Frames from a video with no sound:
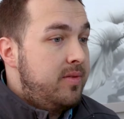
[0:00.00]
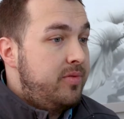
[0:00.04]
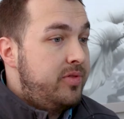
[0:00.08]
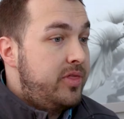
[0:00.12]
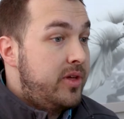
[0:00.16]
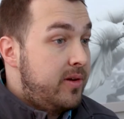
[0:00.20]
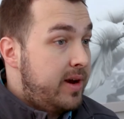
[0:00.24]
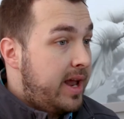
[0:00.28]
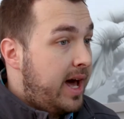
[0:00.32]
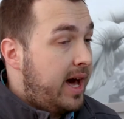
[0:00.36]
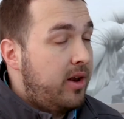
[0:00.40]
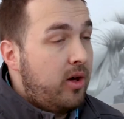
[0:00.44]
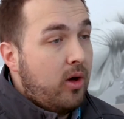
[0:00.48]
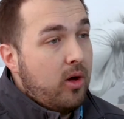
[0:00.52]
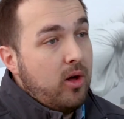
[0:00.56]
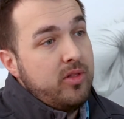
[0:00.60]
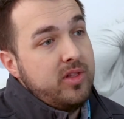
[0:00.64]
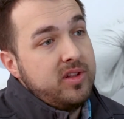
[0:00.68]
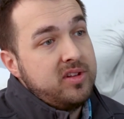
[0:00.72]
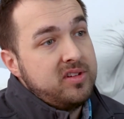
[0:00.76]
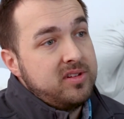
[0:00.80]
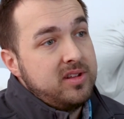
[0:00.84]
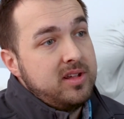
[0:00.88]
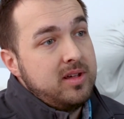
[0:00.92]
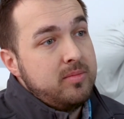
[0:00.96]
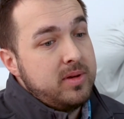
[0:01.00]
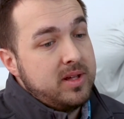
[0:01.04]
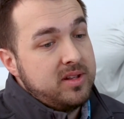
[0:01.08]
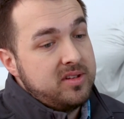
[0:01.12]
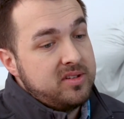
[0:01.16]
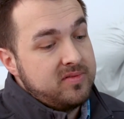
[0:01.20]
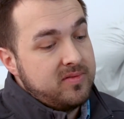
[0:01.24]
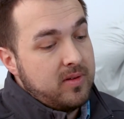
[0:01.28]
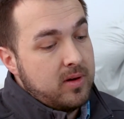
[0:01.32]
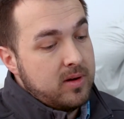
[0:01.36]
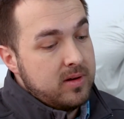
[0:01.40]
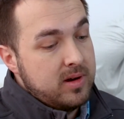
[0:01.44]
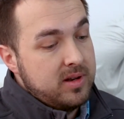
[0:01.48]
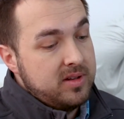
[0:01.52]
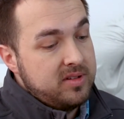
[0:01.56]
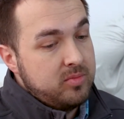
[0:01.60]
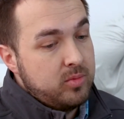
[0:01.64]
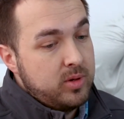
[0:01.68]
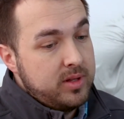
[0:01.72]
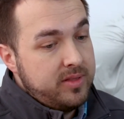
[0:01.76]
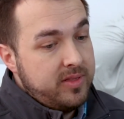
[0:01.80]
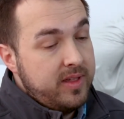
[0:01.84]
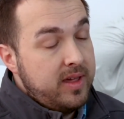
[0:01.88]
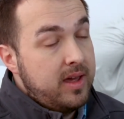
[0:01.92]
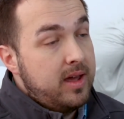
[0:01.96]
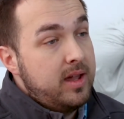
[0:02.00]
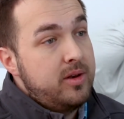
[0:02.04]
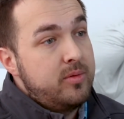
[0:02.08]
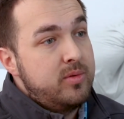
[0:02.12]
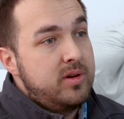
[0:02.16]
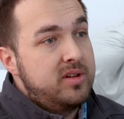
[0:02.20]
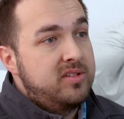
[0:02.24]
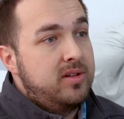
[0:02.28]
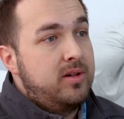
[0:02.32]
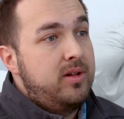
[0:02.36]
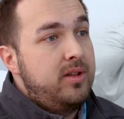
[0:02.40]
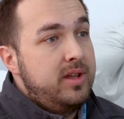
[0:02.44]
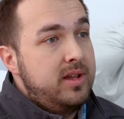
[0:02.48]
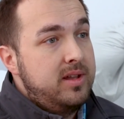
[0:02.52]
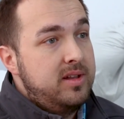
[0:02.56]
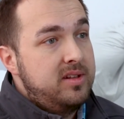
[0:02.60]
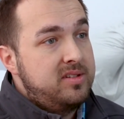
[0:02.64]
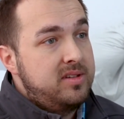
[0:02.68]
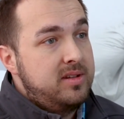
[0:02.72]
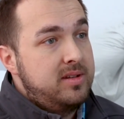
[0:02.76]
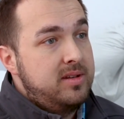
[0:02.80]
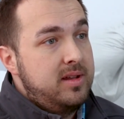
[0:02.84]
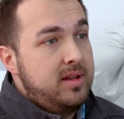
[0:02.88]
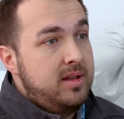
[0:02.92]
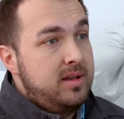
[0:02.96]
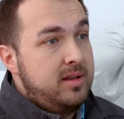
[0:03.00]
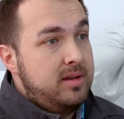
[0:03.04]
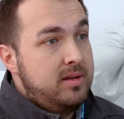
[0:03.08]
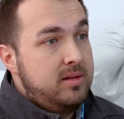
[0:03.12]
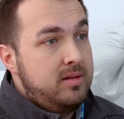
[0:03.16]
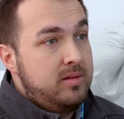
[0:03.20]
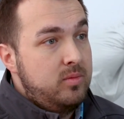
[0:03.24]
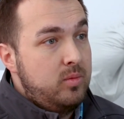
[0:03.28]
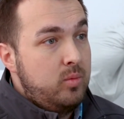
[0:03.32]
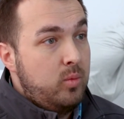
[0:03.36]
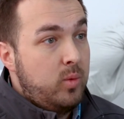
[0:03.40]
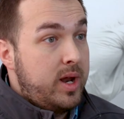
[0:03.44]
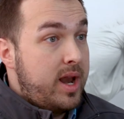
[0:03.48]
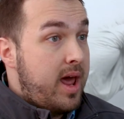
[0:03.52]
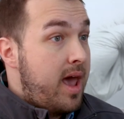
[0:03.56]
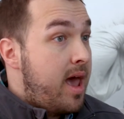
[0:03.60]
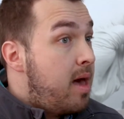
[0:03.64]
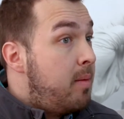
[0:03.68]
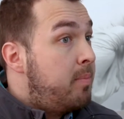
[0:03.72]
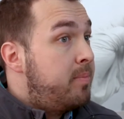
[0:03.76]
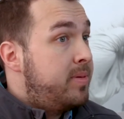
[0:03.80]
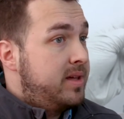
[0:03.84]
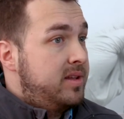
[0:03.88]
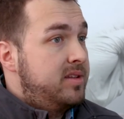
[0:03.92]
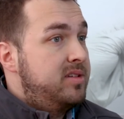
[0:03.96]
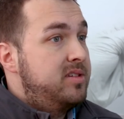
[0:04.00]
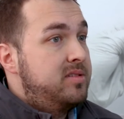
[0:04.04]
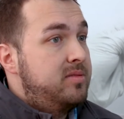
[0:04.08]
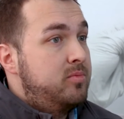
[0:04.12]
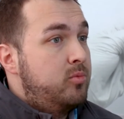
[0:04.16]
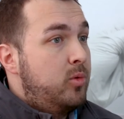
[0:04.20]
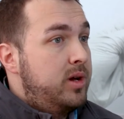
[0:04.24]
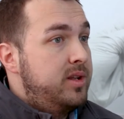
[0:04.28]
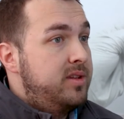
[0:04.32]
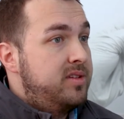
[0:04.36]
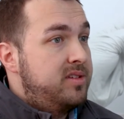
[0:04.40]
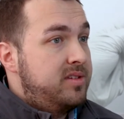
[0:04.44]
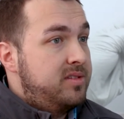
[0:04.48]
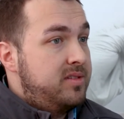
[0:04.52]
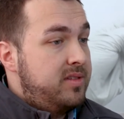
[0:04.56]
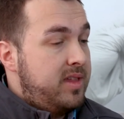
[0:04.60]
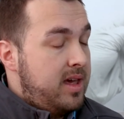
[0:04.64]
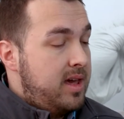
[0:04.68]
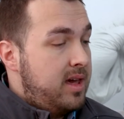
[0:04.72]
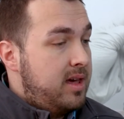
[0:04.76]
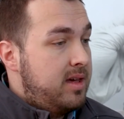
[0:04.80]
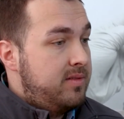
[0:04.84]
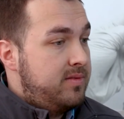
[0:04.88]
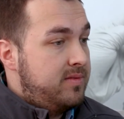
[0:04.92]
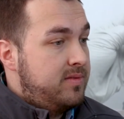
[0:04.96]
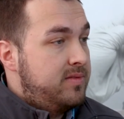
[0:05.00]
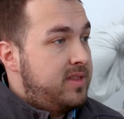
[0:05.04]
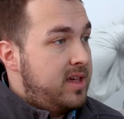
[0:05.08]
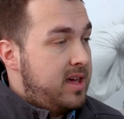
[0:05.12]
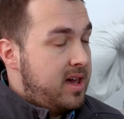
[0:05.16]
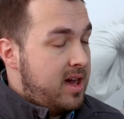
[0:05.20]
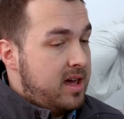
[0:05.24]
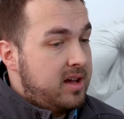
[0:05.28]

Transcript: they're not all the same as far as what the end result is and what happens once they have the